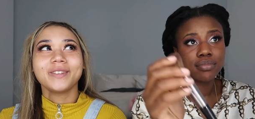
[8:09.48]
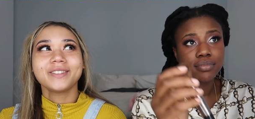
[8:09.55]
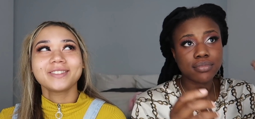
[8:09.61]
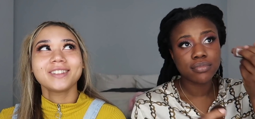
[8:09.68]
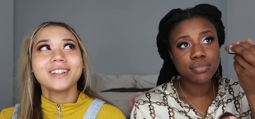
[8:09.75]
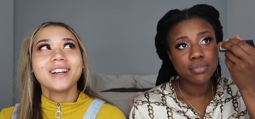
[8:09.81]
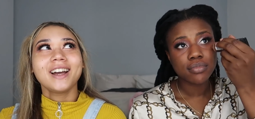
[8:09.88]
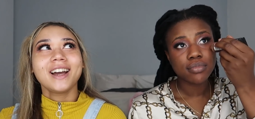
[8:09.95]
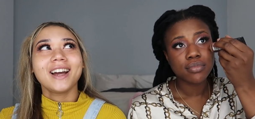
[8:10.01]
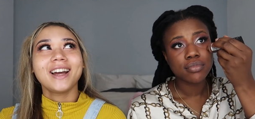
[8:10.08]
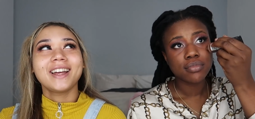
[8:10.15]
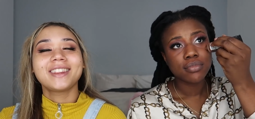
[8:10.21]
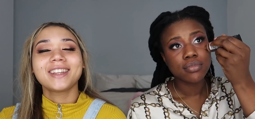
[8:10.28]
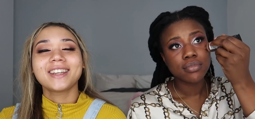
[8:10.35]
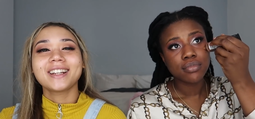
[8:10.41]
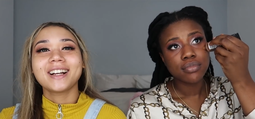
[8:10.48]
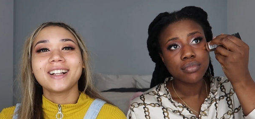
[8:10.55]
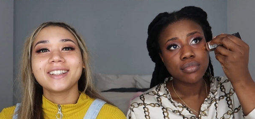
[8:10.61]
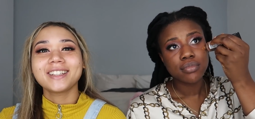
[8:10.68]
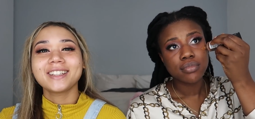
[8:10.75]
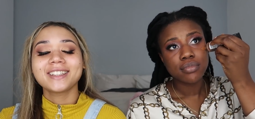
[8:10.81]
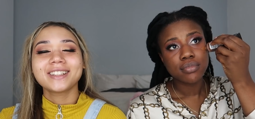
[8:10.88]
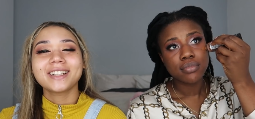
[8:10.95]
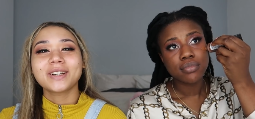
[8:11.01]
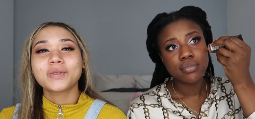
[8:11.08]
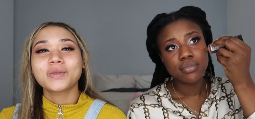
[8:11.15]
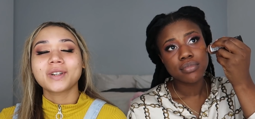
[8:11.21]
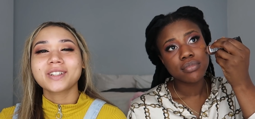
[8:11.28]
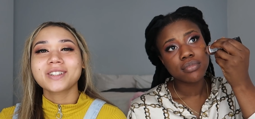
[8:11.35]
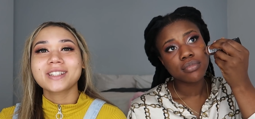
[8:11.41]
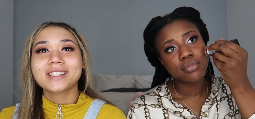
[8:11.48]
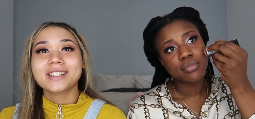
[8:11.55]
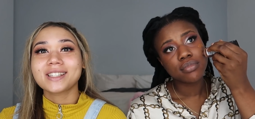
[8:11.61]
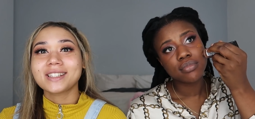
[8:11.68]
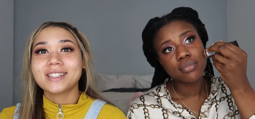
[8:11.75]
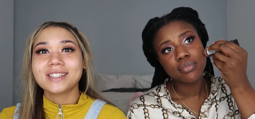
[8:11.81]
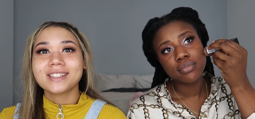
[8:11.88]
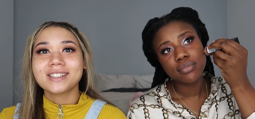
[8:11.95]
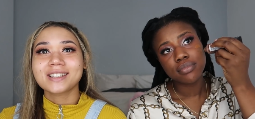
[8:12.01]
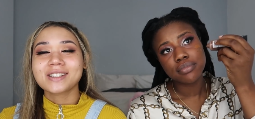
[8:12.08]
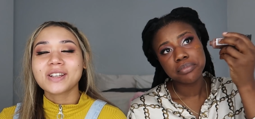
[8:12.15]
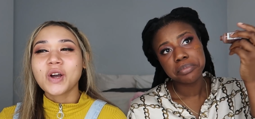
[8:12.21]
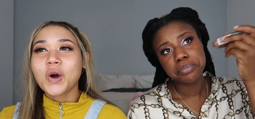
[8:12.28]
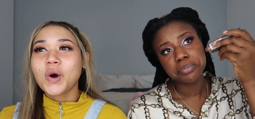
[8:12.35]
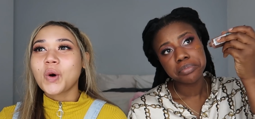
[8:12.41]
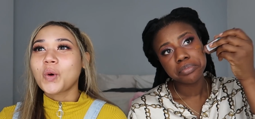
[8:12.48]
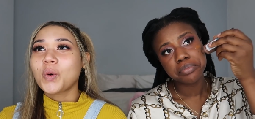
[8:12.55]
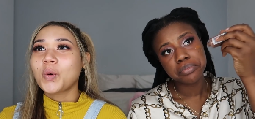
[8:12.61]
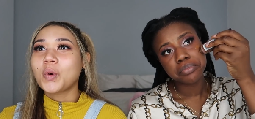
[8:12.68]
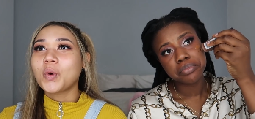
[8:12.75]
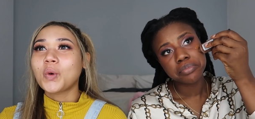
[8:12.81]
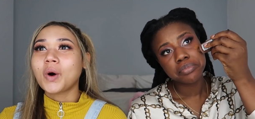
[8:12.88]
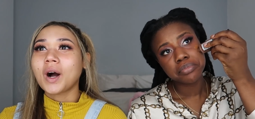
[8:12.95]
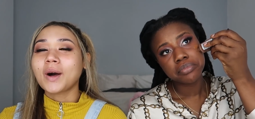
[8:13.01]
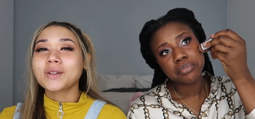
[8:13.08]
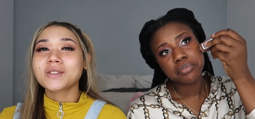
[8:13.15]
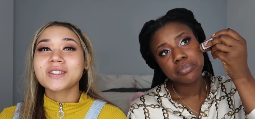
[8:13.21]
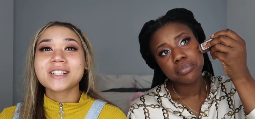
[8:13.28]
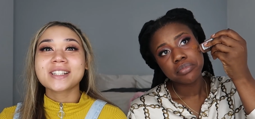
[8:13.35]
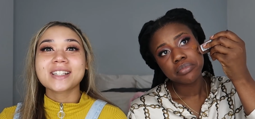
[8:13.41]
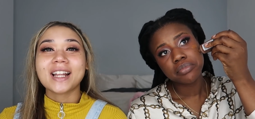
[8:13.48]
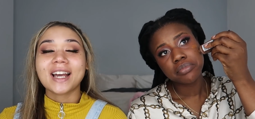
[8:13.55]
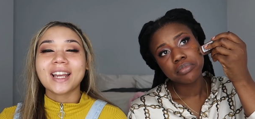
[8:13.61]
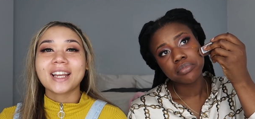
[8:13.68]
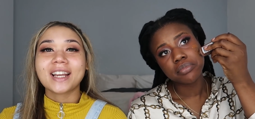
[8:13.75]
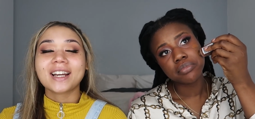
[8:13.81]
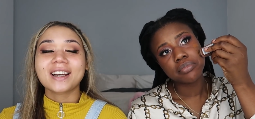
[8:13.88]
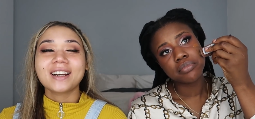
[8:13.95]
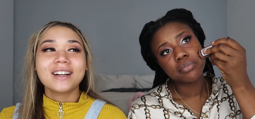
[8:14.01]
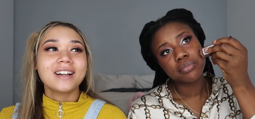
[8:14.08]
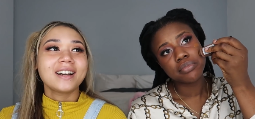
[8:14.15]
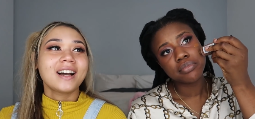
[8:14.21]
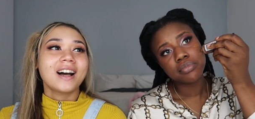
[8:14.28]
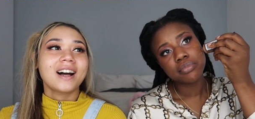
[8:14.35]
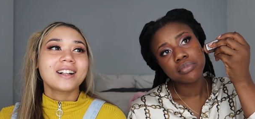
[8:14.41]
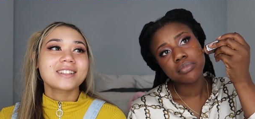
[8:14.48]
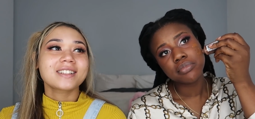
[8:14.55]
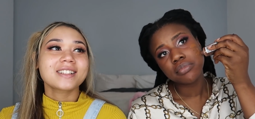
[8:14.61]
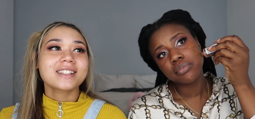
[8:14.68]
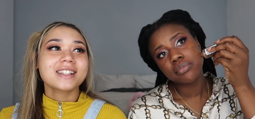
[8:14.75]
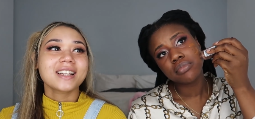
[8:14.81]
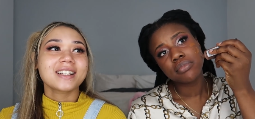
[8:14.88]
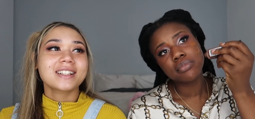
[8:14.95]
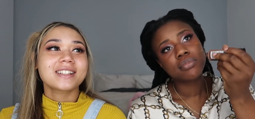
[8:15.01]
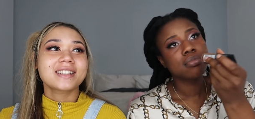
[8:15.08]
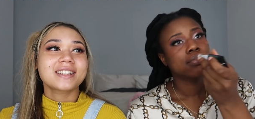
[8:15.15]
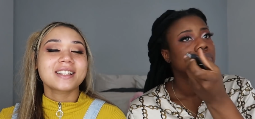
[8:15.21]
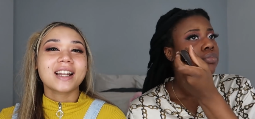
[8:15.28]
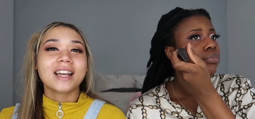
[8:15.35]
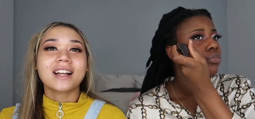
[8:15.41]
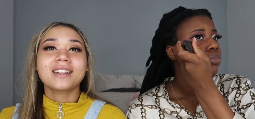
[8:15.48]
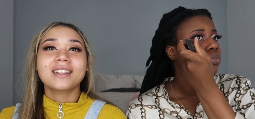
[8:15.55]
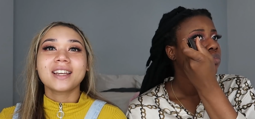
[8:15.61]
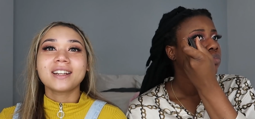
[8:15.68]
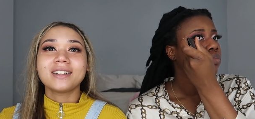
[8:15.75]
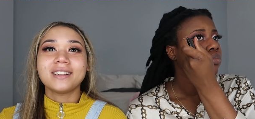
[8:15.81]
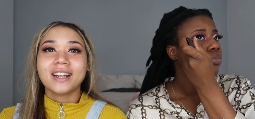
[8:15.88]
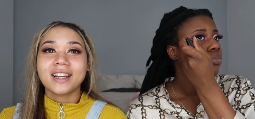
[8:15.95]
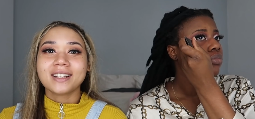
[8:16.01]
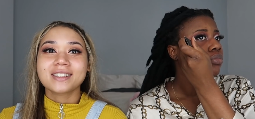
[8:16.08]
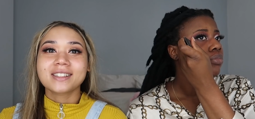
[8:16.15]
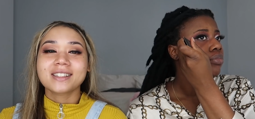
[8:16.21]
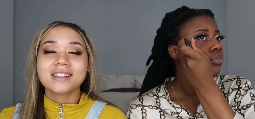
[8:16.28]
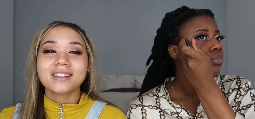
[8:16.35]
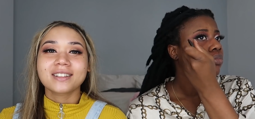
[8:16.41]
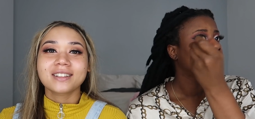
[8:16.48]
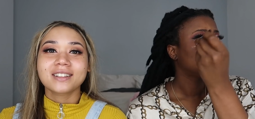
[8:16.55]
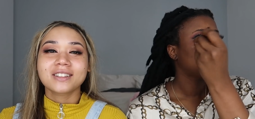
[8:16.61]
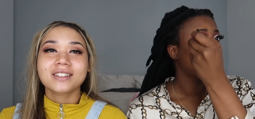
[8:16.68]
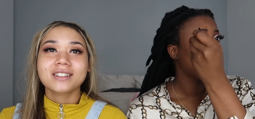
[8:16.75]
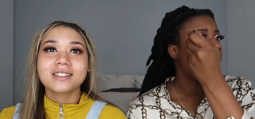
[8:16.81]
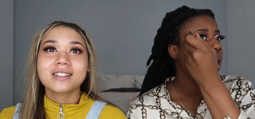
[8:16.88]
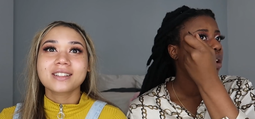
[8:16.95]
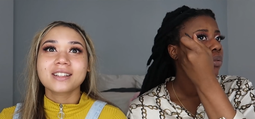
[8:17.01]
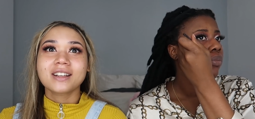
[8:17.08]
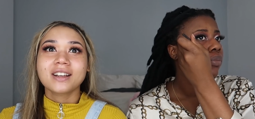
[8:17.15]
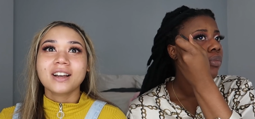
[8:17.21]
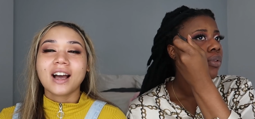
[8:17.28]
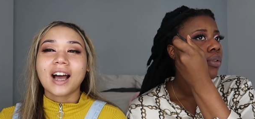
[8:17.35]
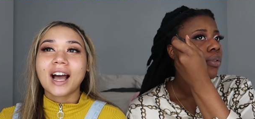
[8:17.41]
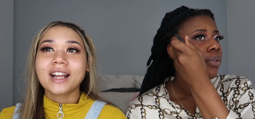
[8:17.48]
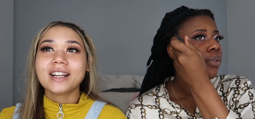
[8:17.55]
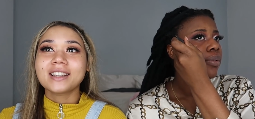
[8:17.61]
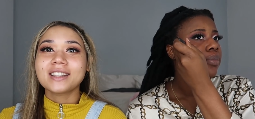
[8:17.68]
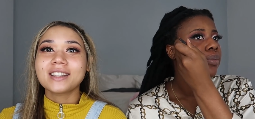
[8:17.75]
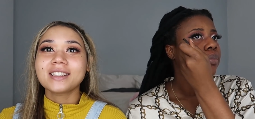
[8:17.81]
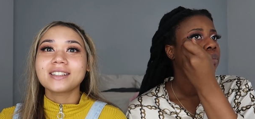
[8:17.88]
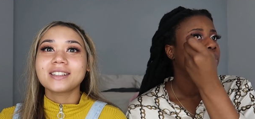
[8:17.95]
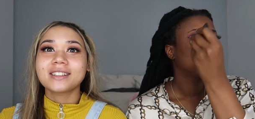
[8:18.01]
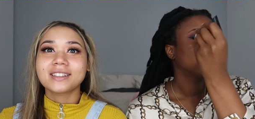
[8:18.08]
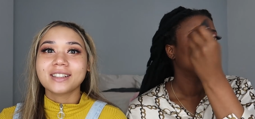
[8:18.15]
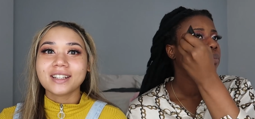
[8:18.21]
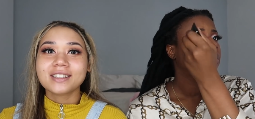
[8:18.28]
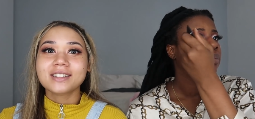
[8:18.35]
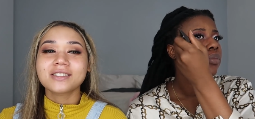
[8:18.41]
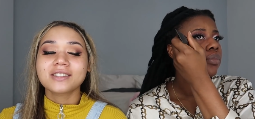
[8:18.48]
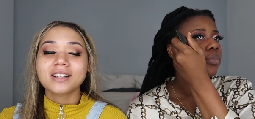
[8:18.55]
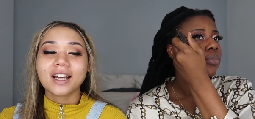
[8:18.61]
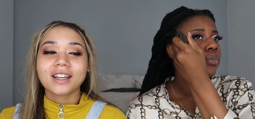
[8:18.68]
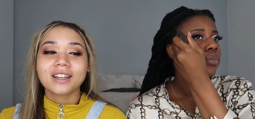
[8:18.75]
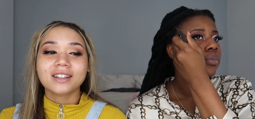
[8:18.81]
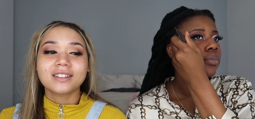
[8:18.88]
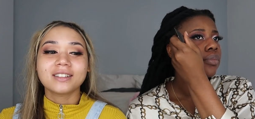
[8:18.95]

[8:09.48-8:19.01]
Speaker 1: off and then I'll either like watch CDs or I'll just like I'll just like like I'll get rest. Yeah. I need yeast to like